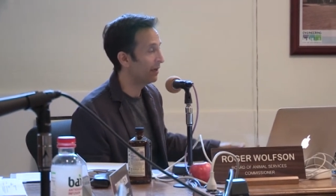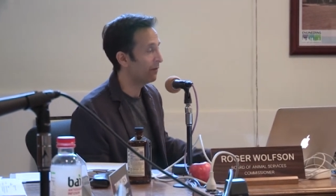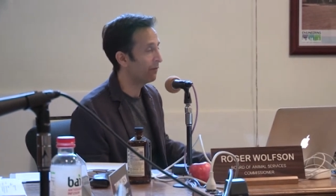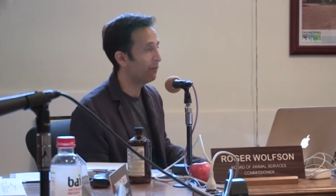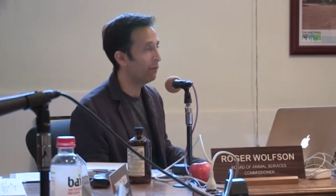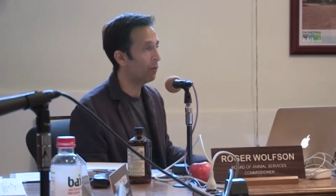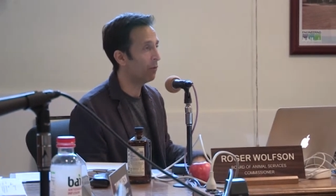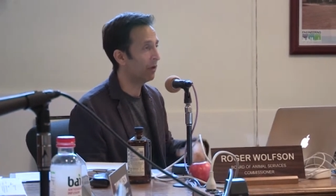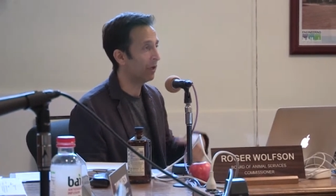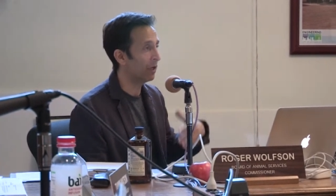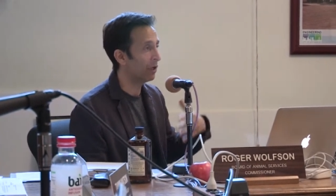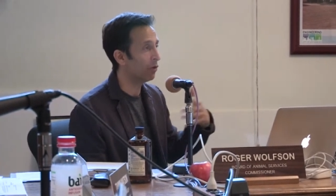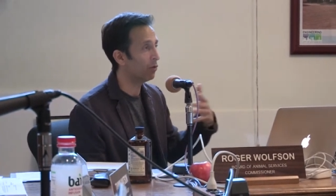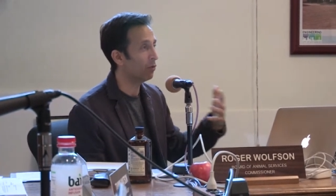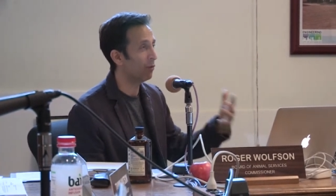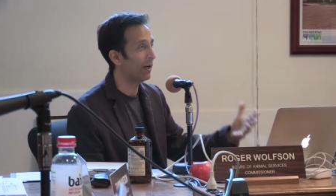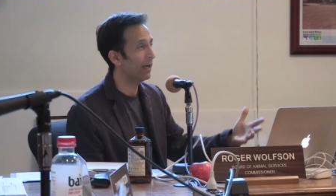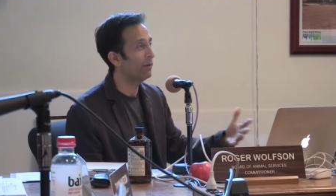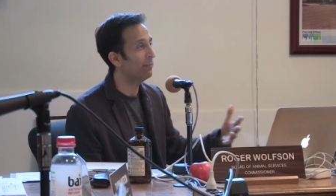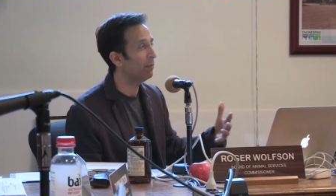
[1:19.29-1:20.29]
for
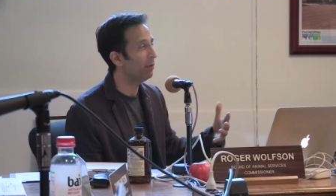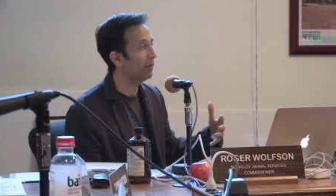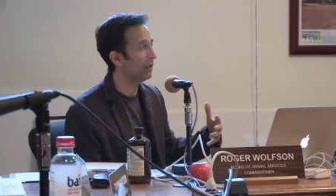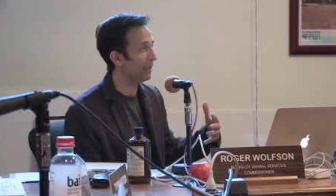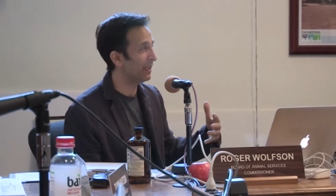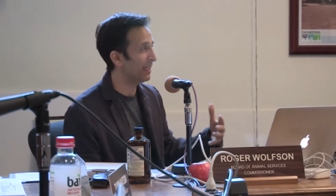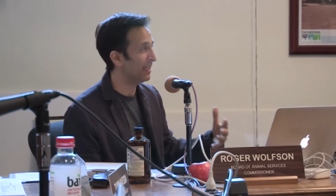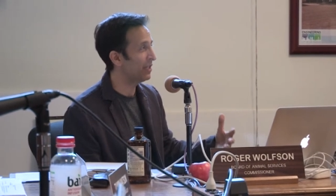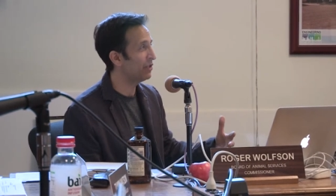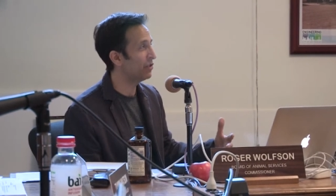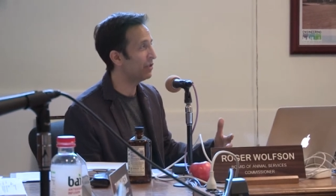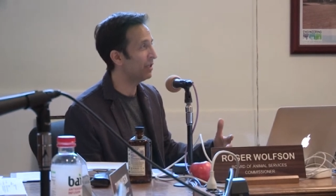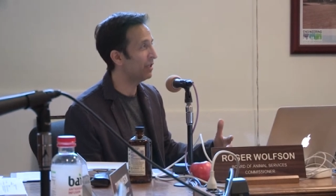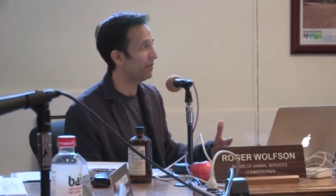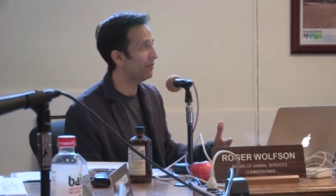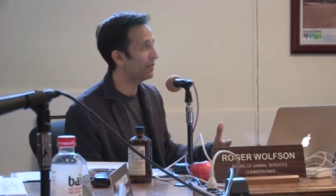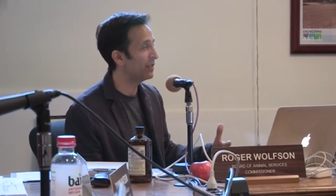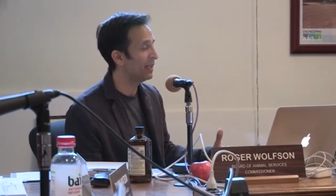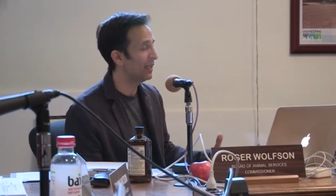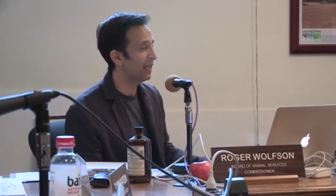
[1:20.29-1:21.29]
incredible
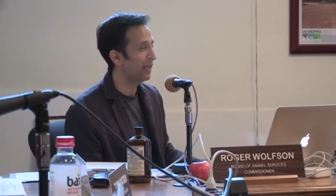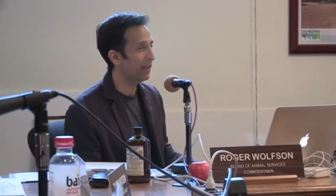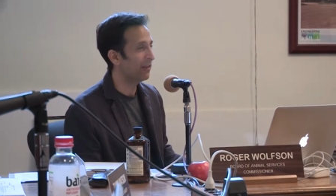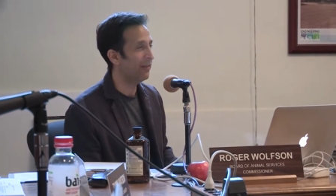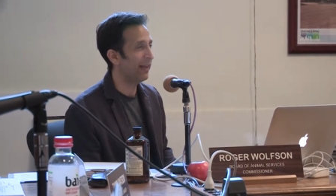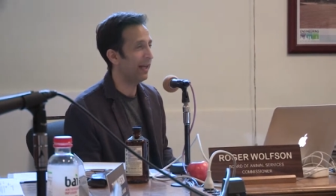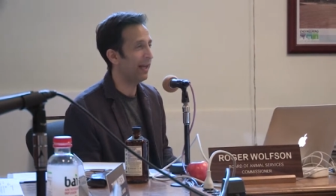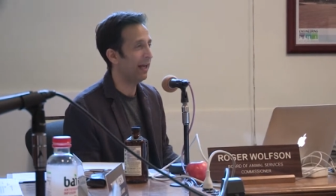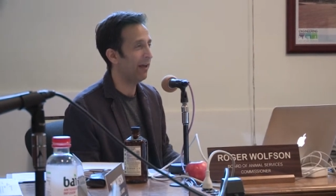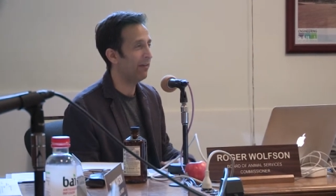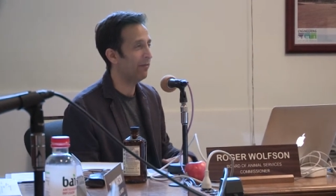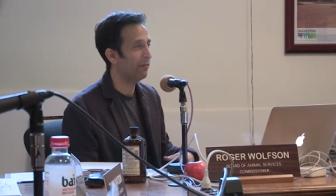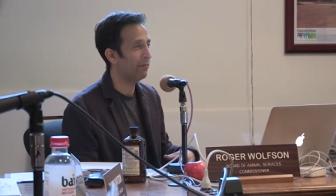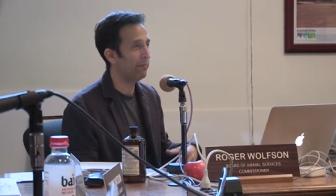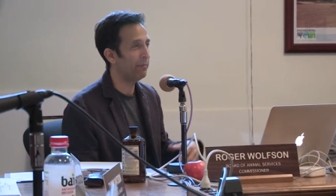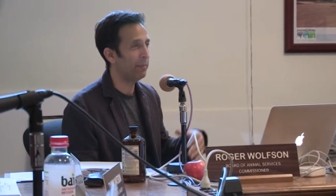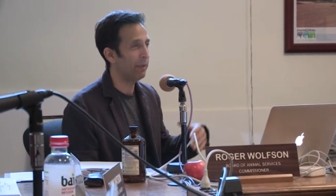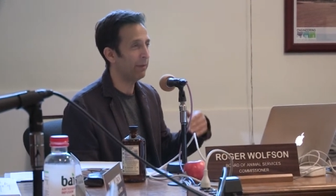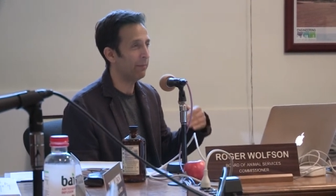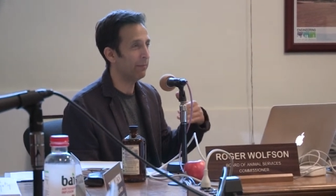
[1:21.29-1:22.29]
initiatives that
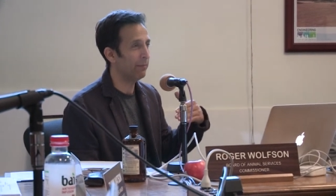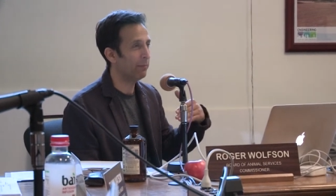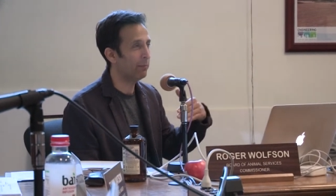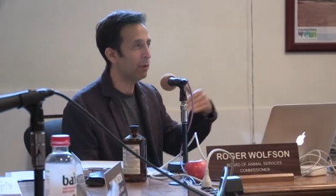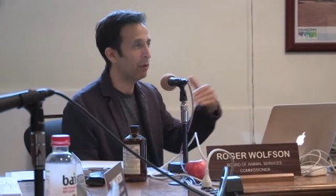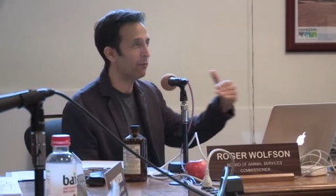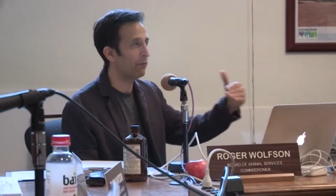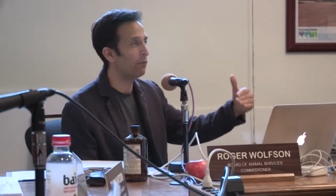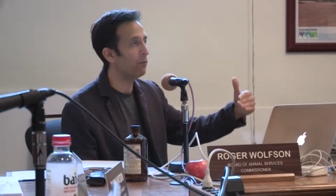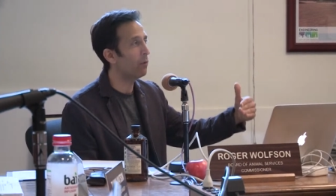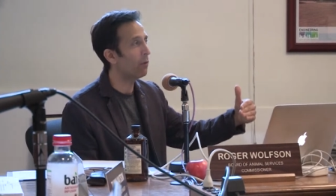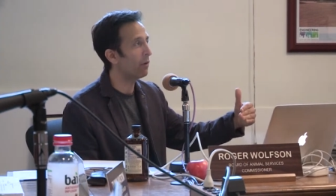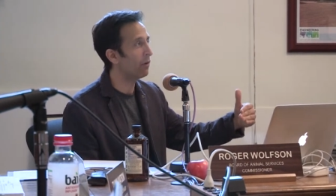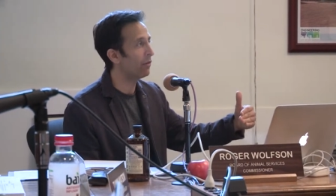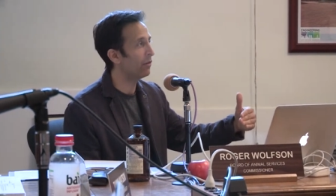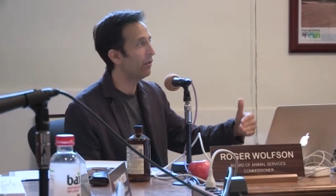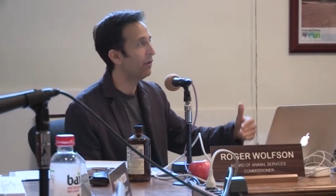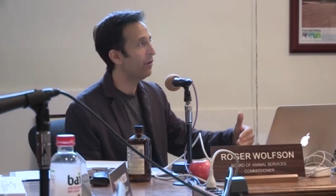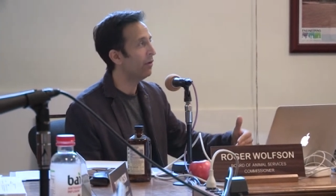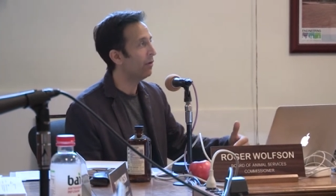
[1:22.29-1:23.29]
have been put forth